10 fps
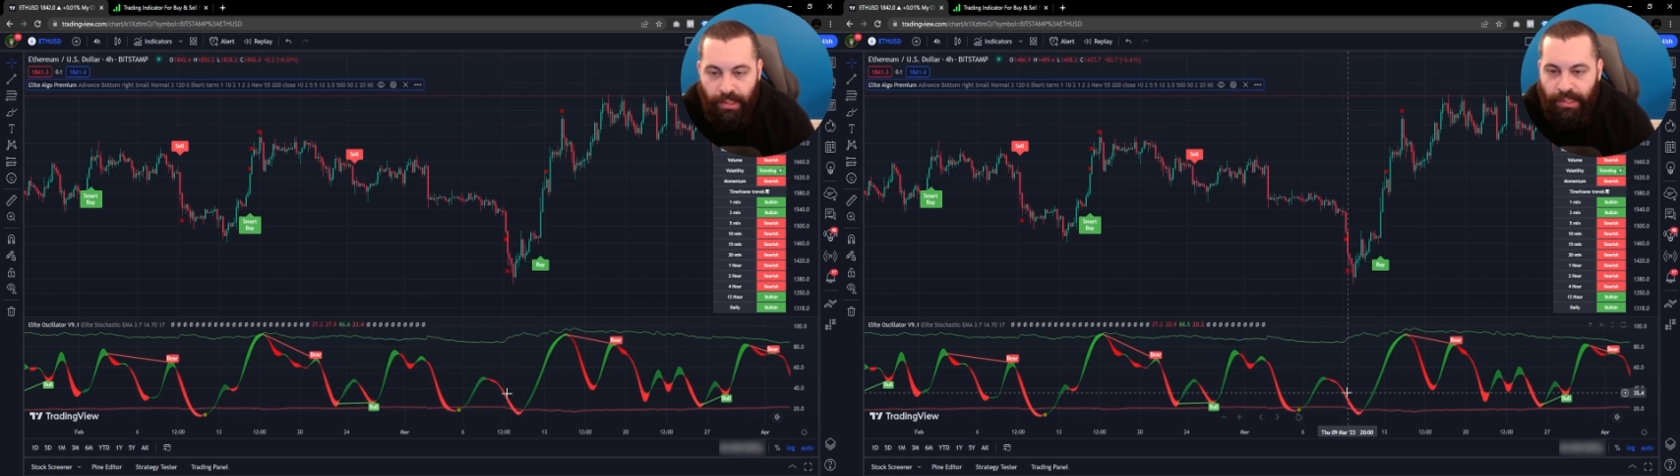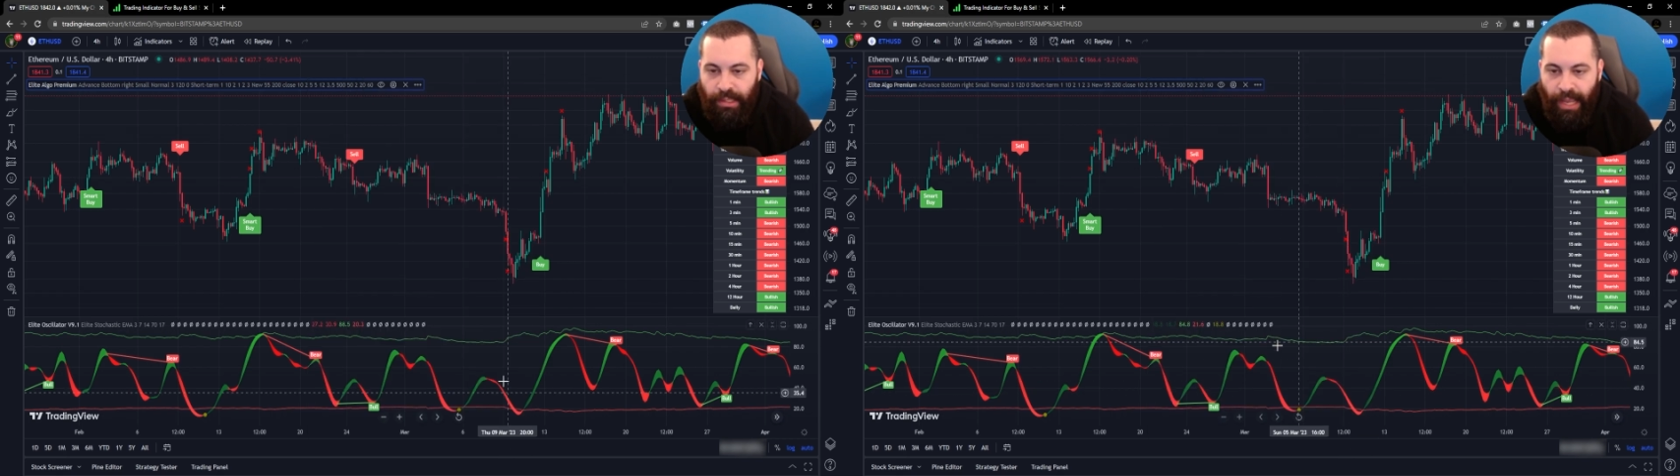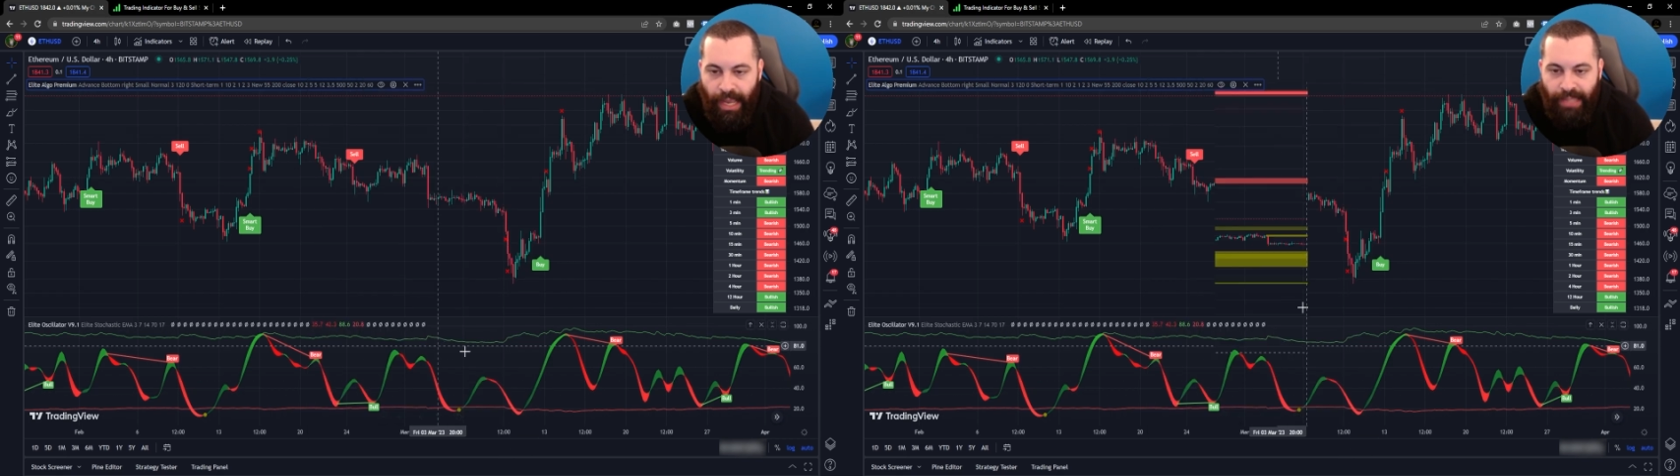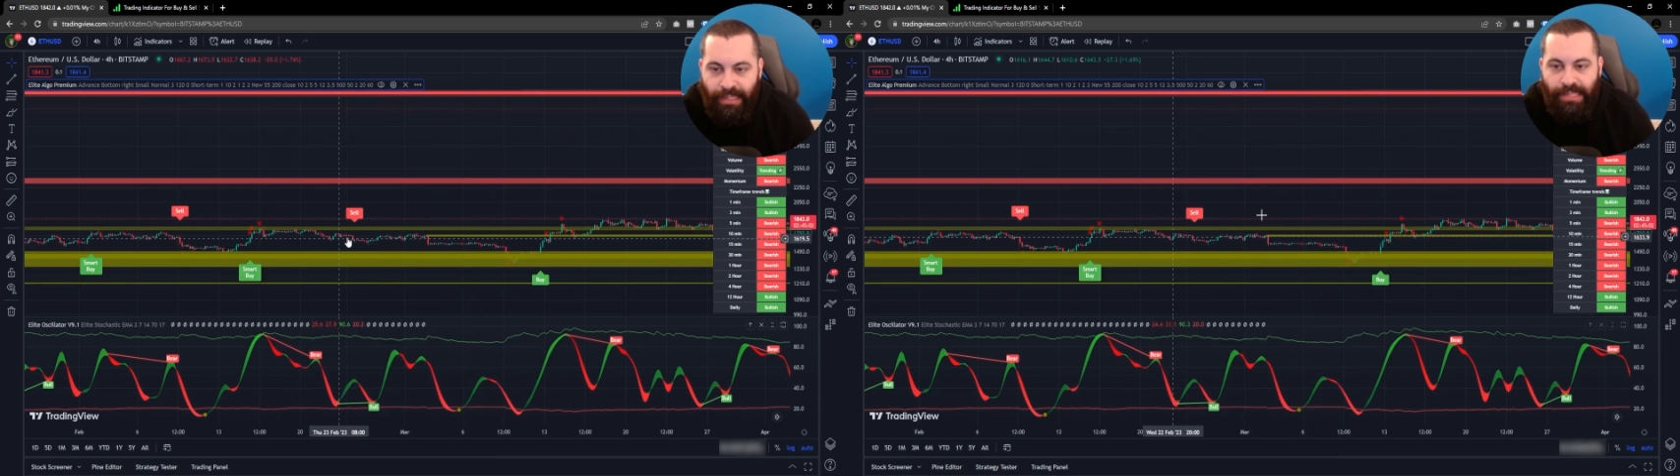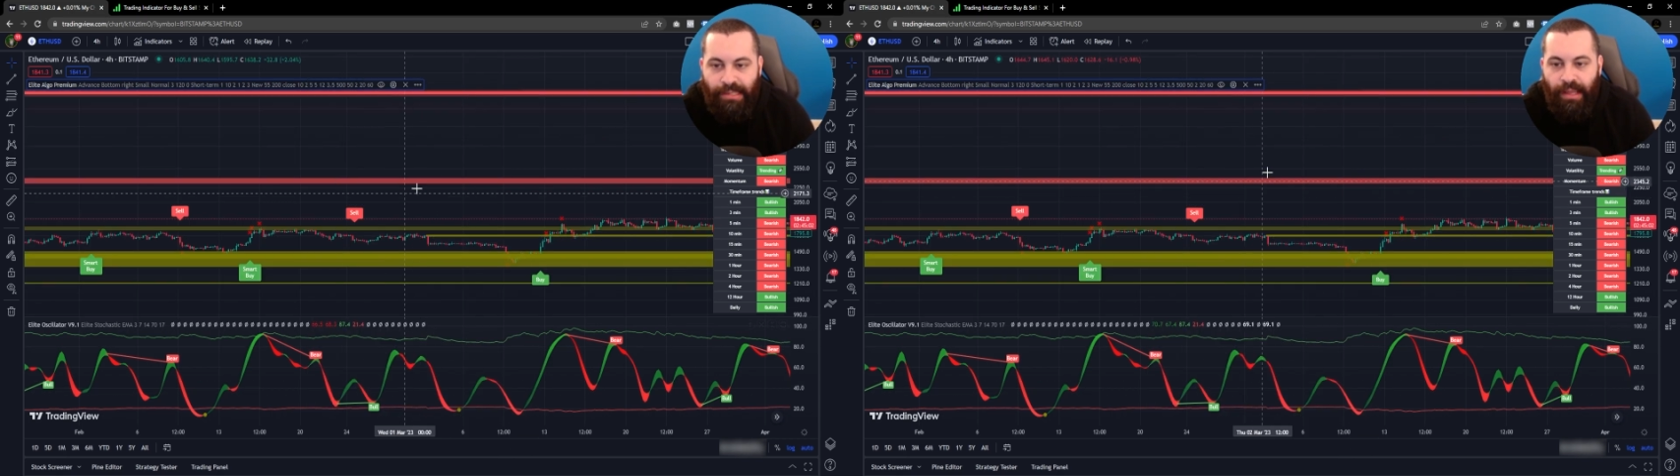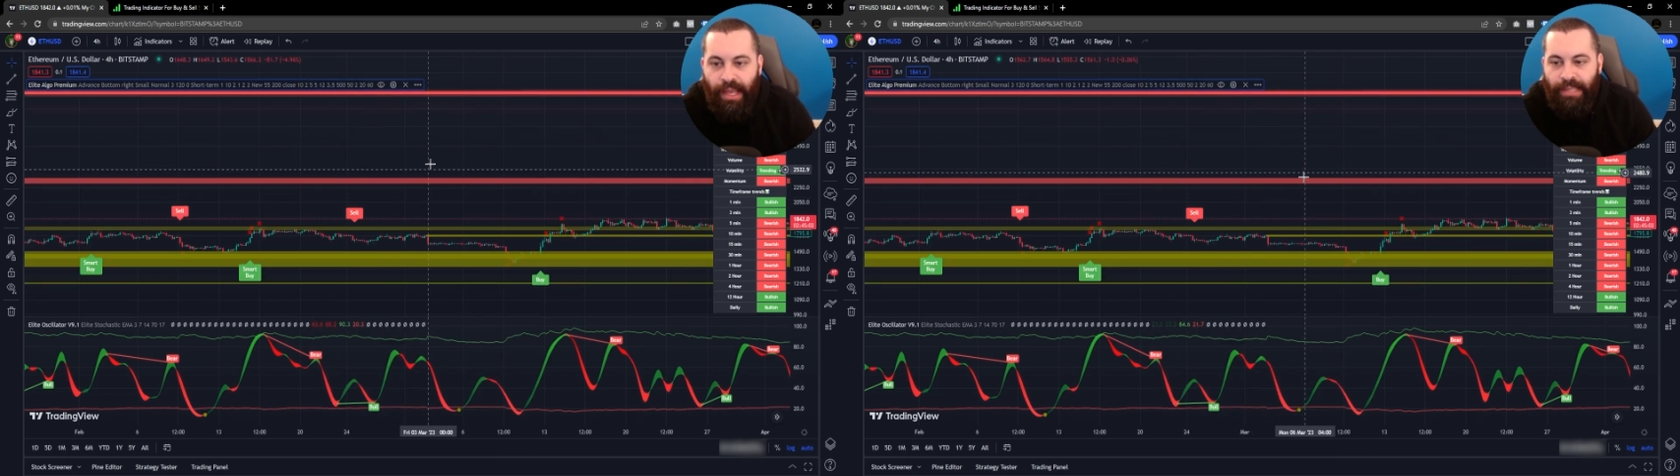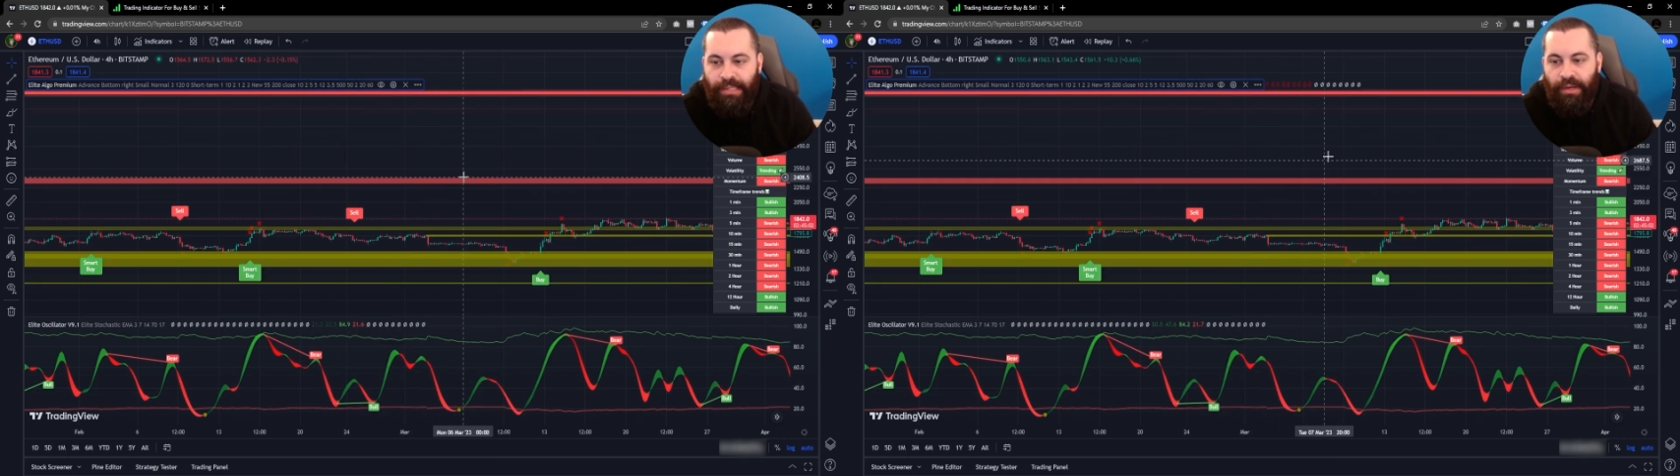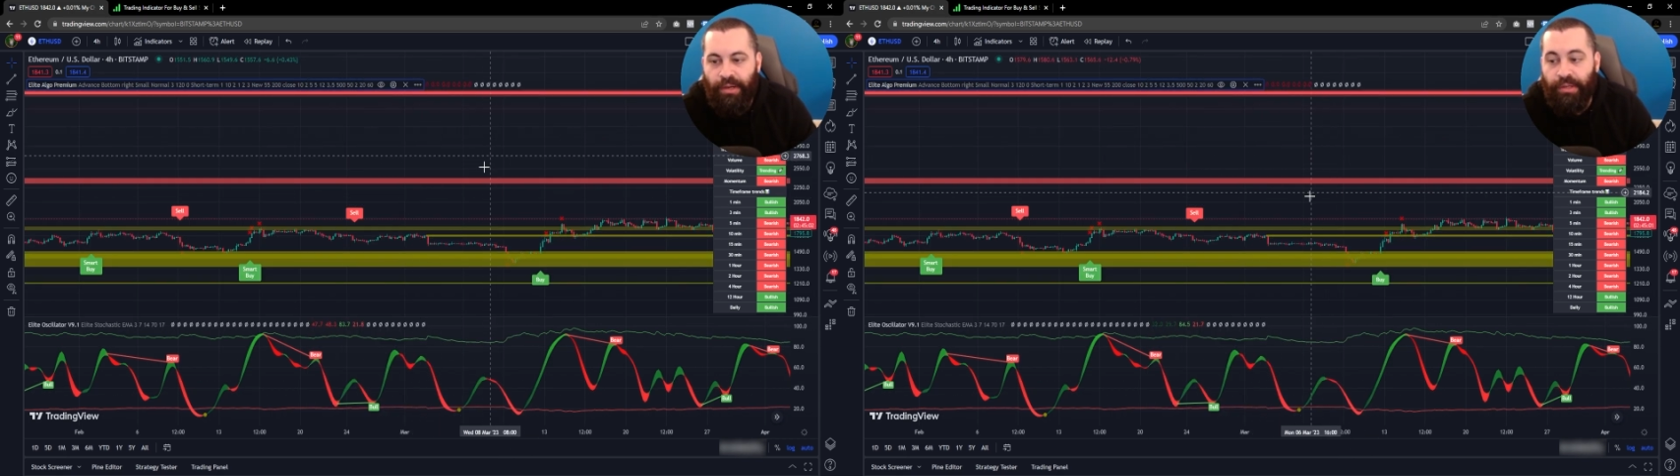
it's going to add these lines here to your